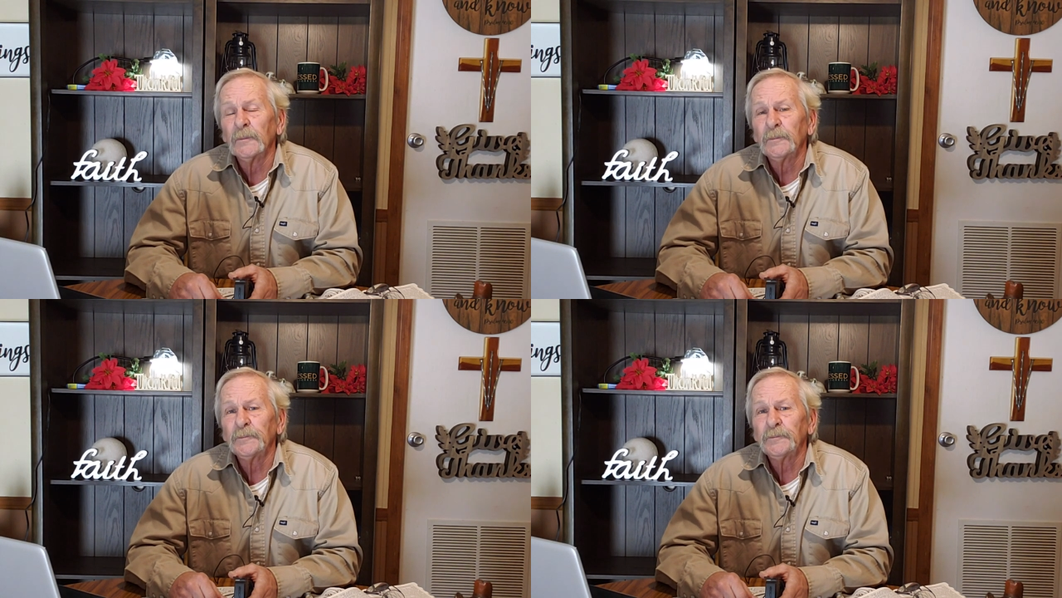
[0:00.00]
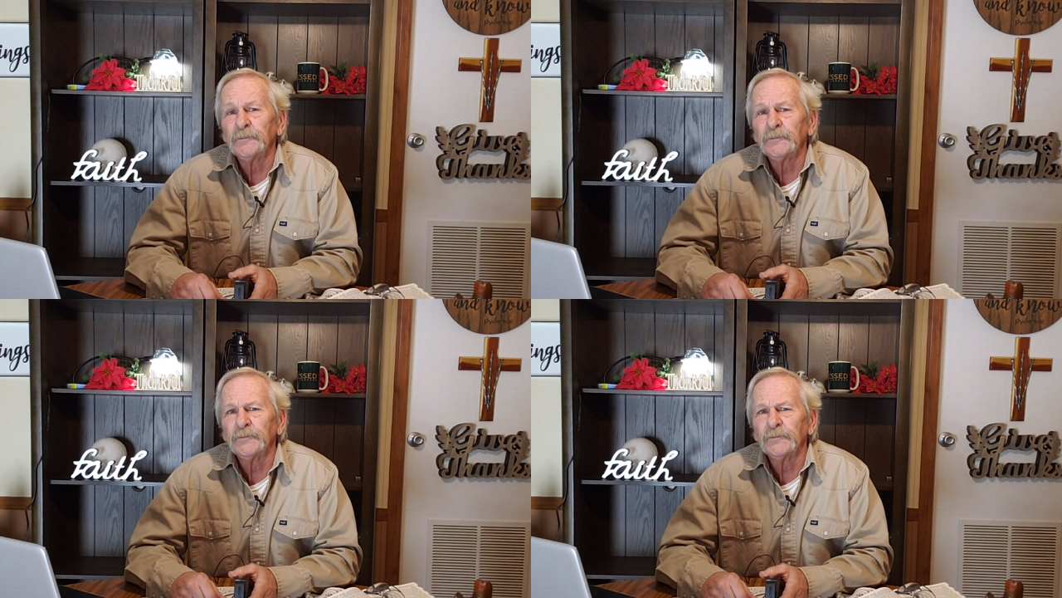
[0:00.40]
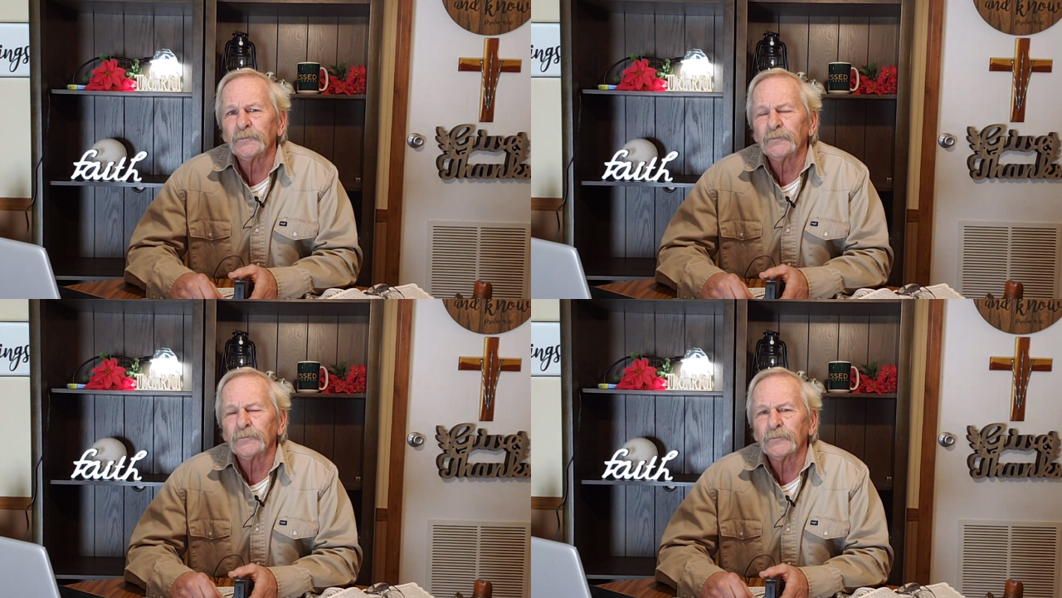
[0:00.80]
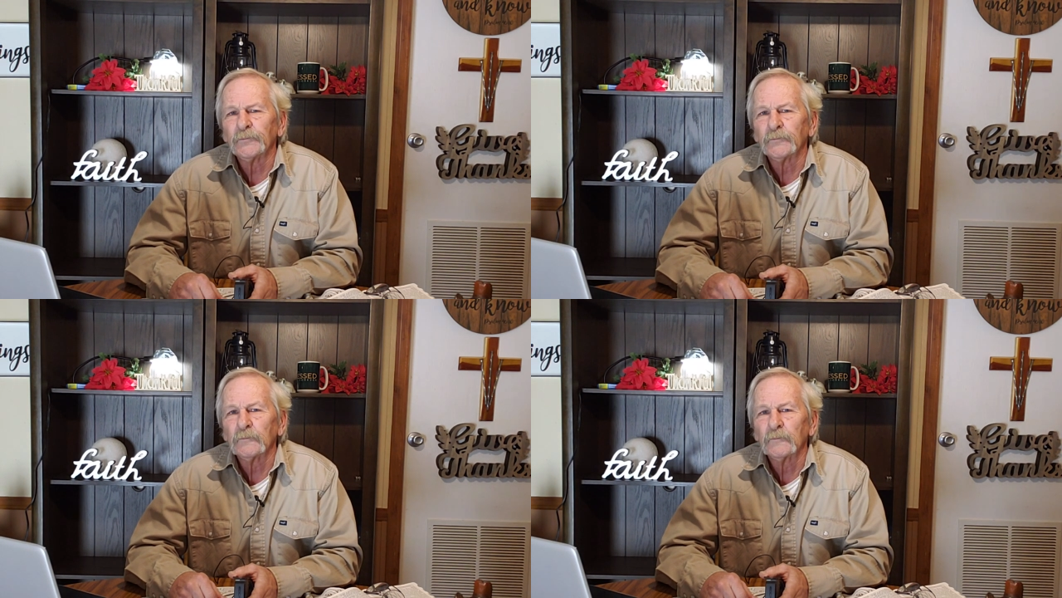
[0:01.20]

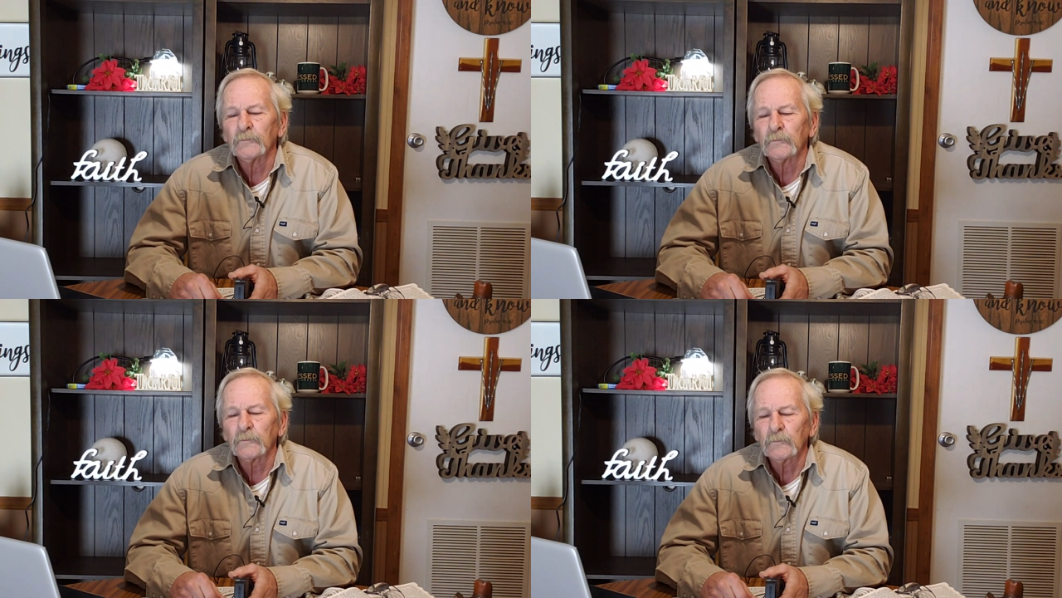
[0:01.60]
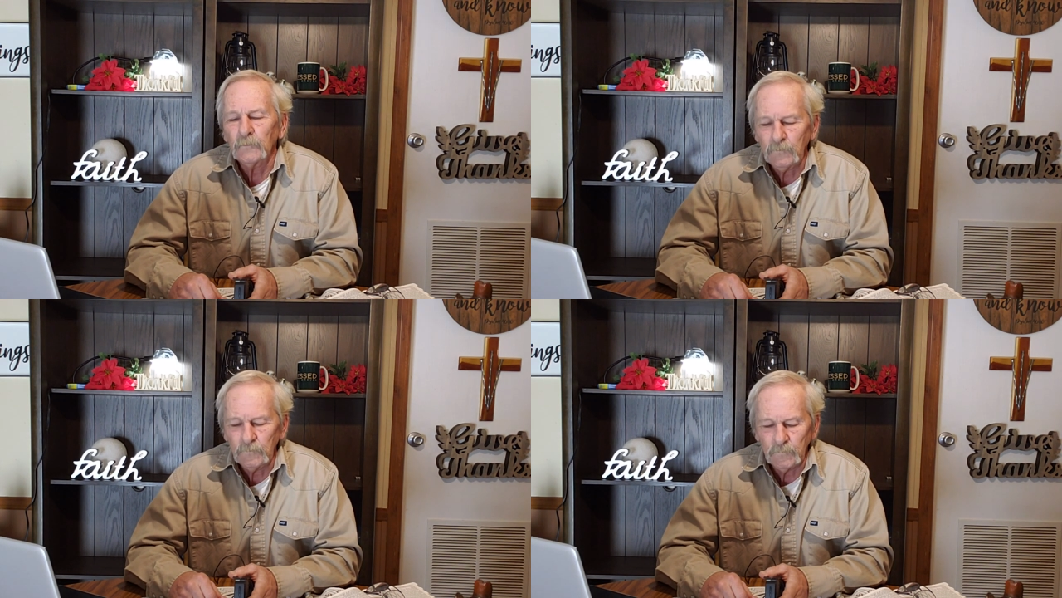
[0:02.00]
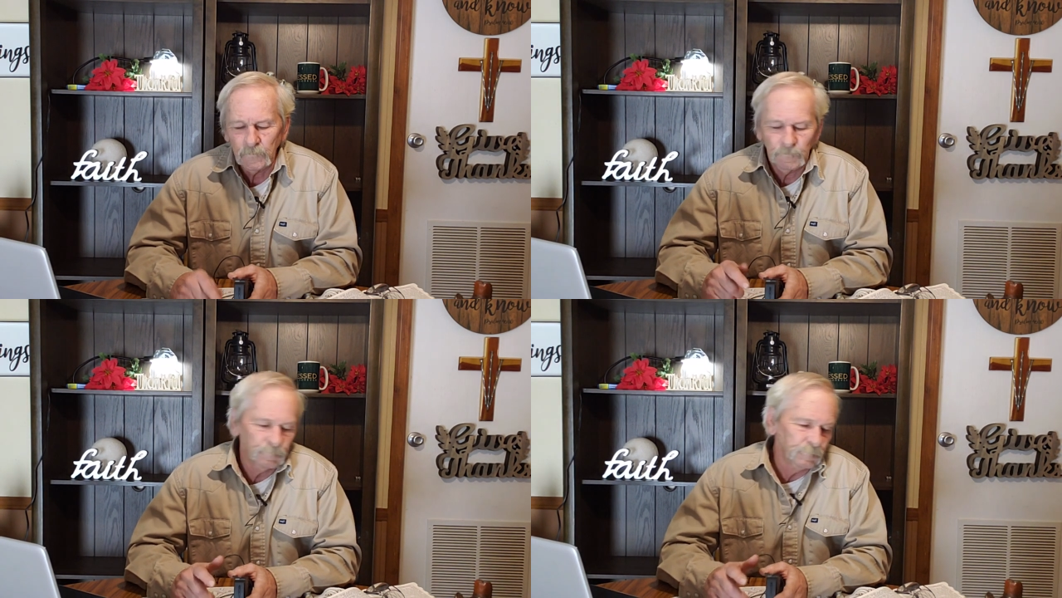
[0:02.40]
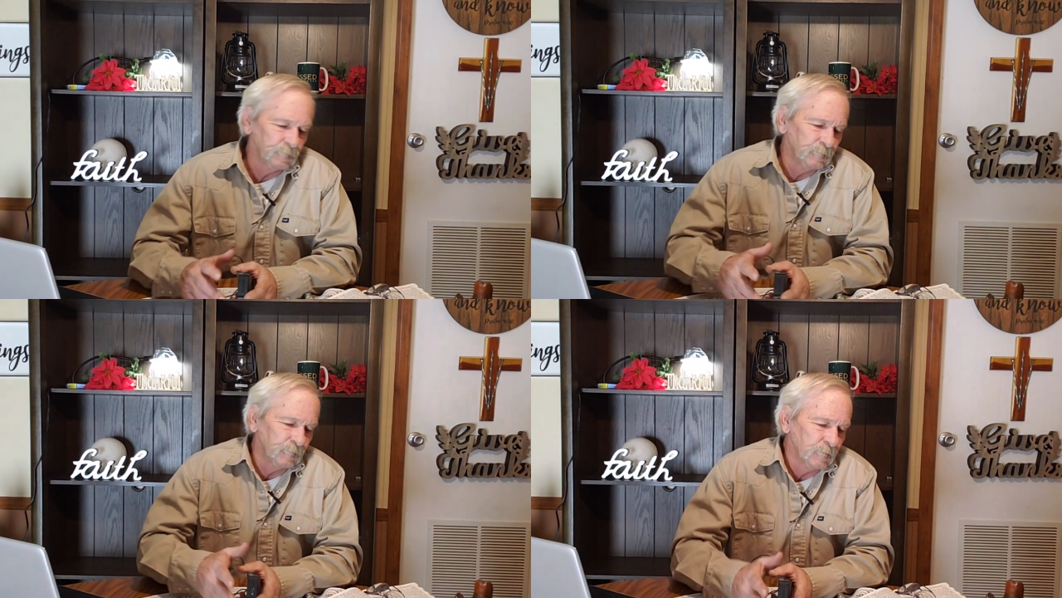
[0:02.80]

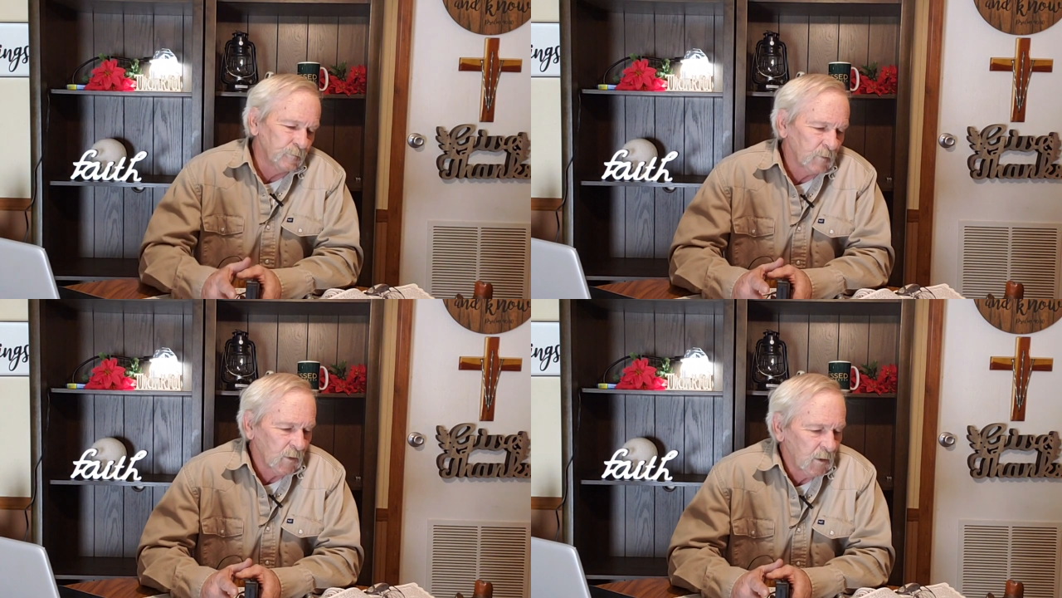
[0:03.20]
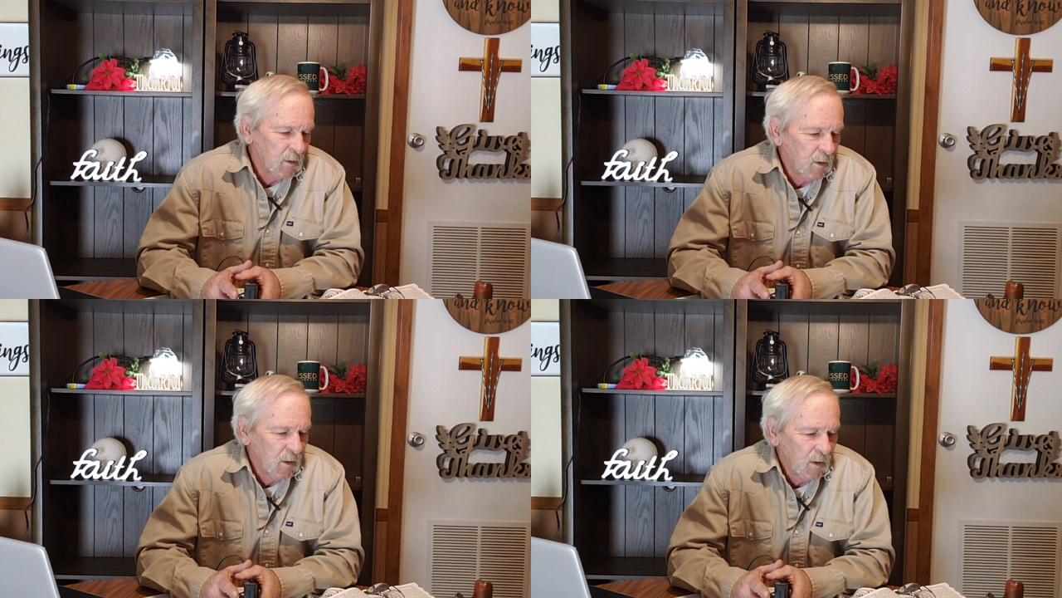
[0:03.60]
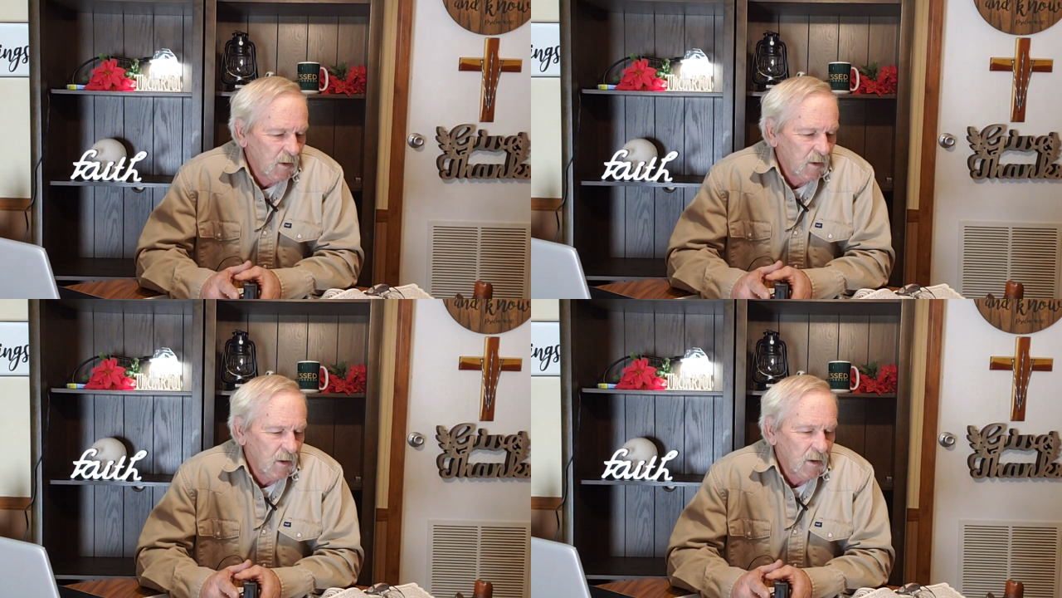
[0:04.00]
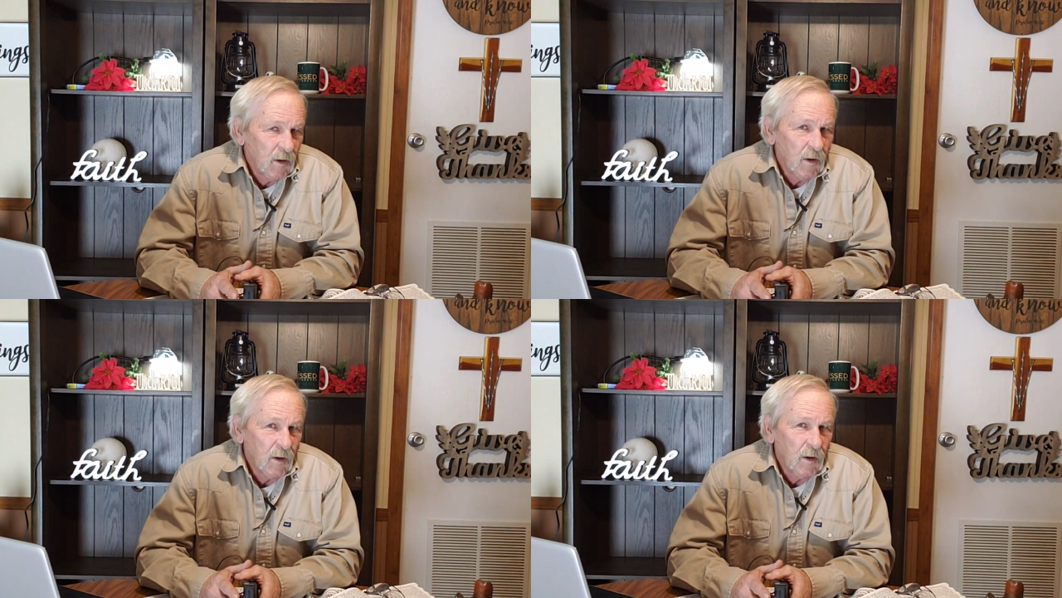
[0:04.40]

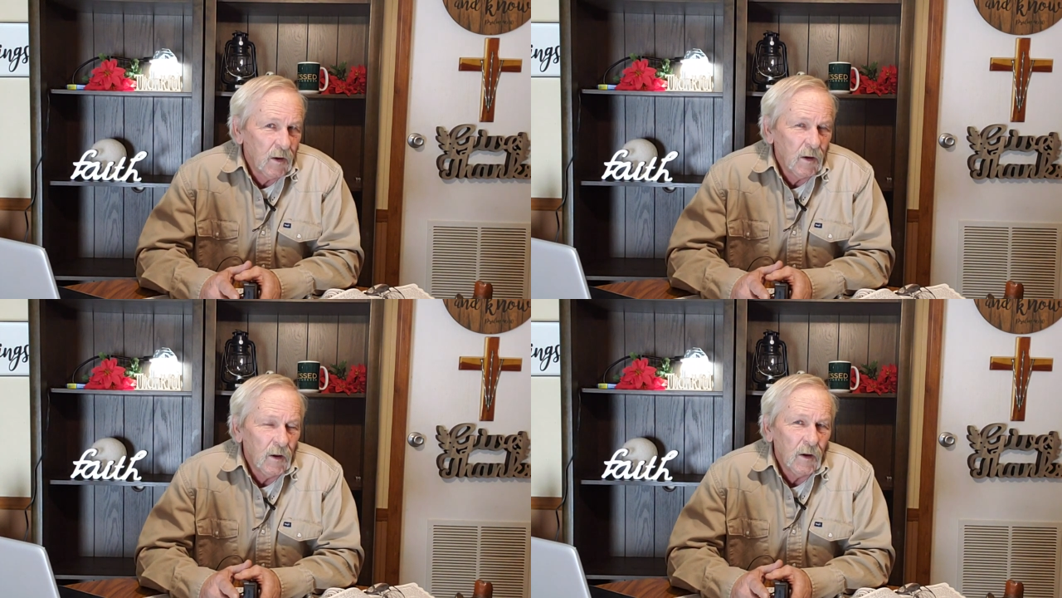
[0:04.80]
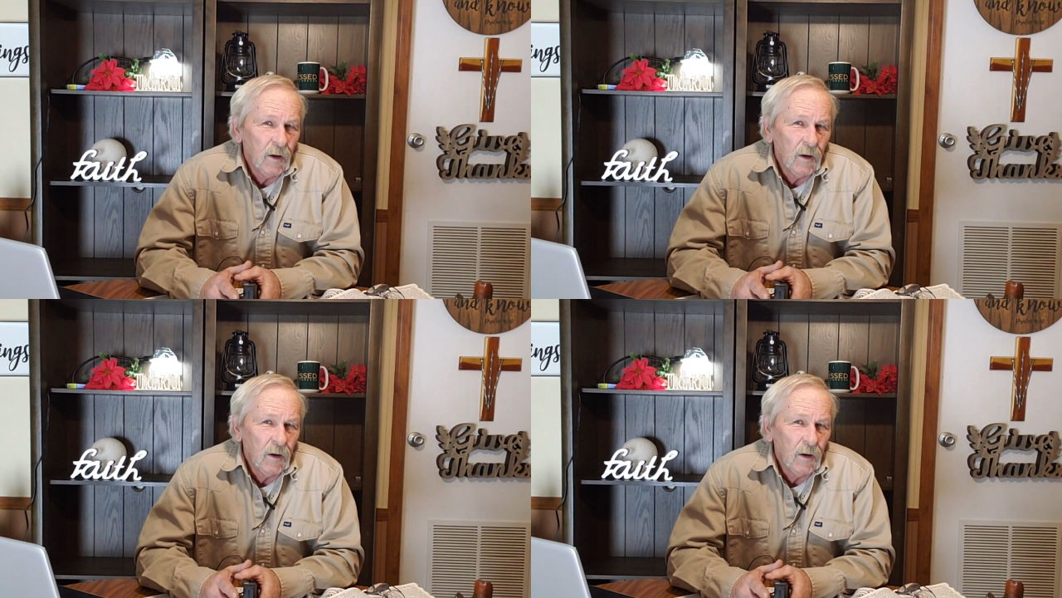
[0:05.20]
(silence)